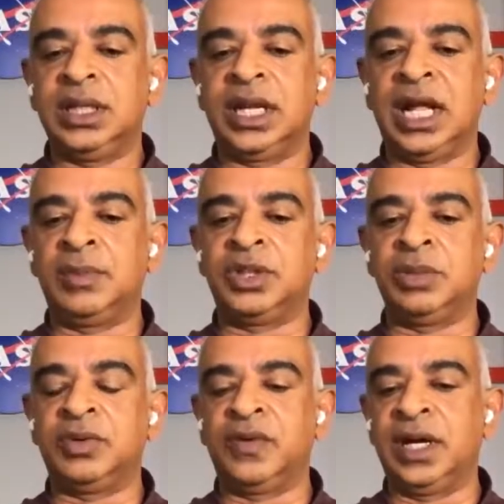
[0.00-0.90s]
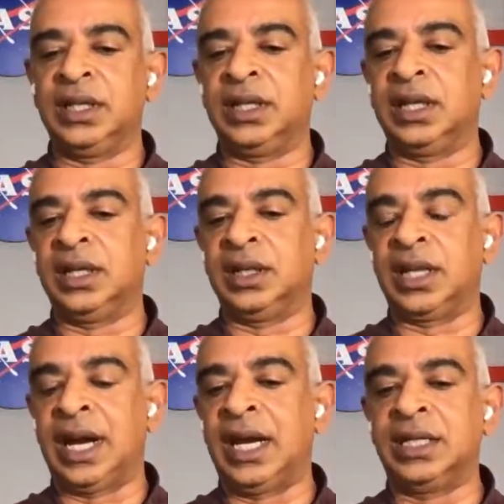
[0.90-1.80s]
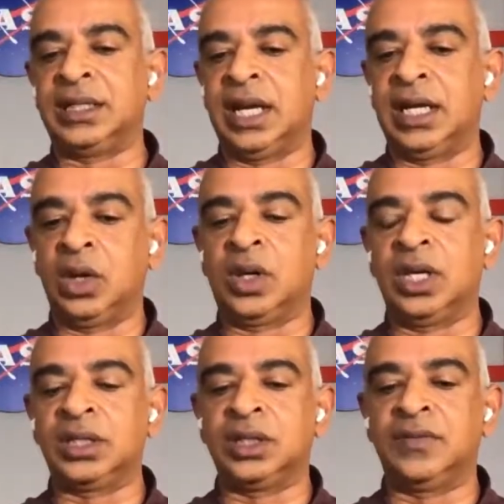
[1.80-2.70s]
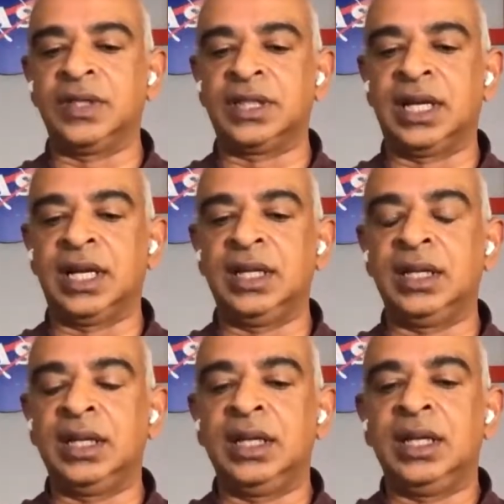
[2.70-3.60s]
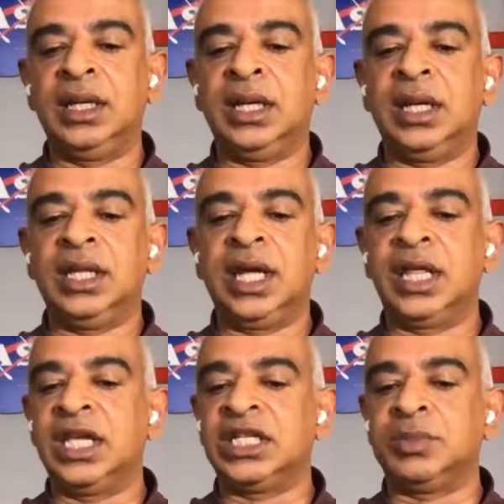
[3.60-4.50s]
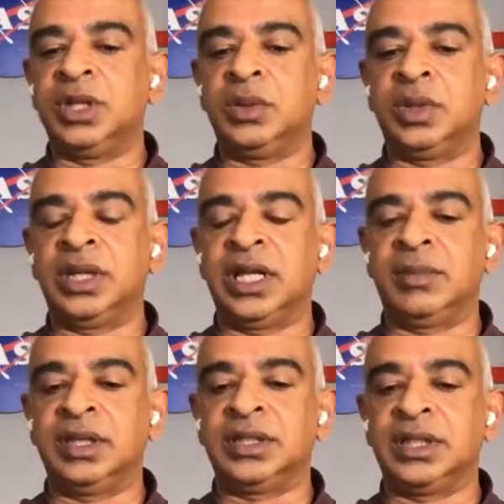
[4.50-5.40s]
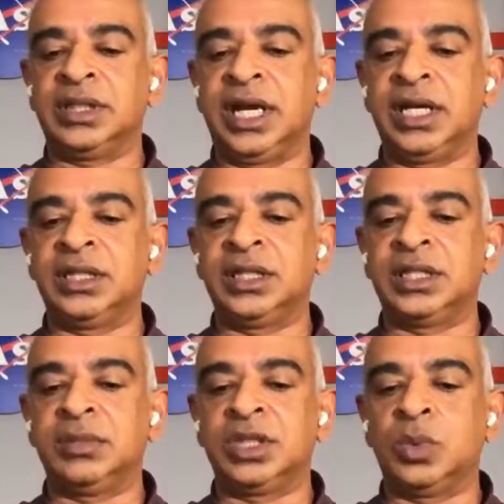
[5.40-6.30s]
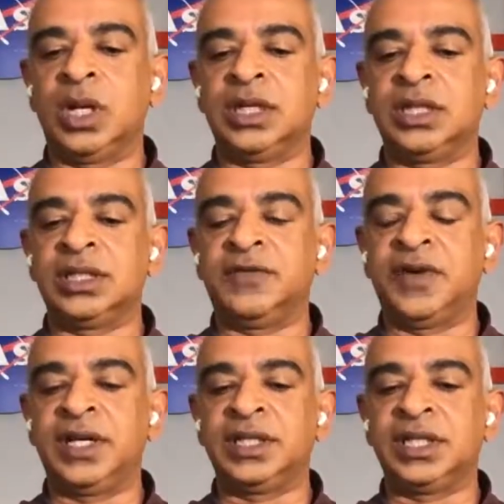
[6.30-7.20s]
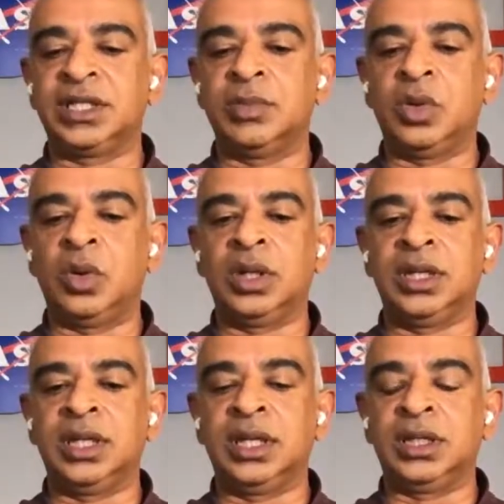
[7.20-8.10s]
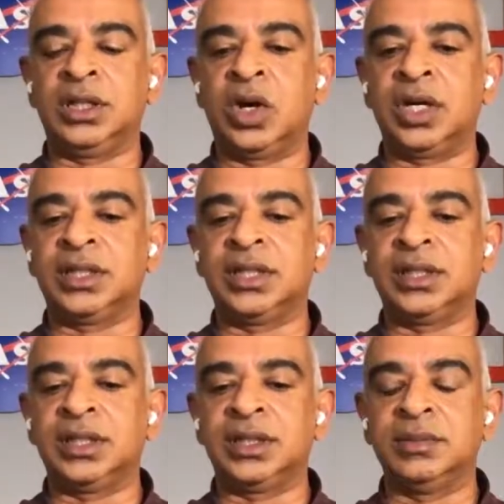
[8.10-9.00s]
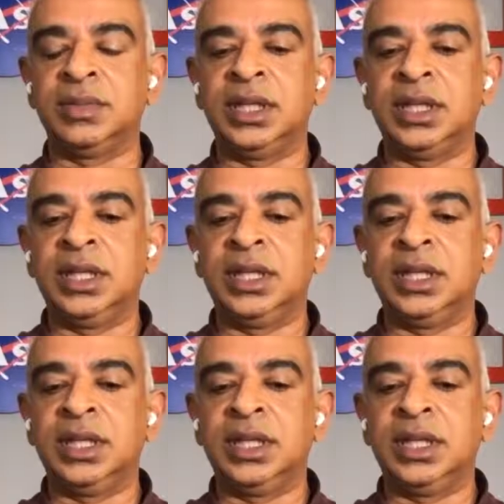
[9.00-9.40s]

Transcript: that helps you provide the height and location of the satellite. The other instrument that is a tracking system as well is a French system called the Doris system.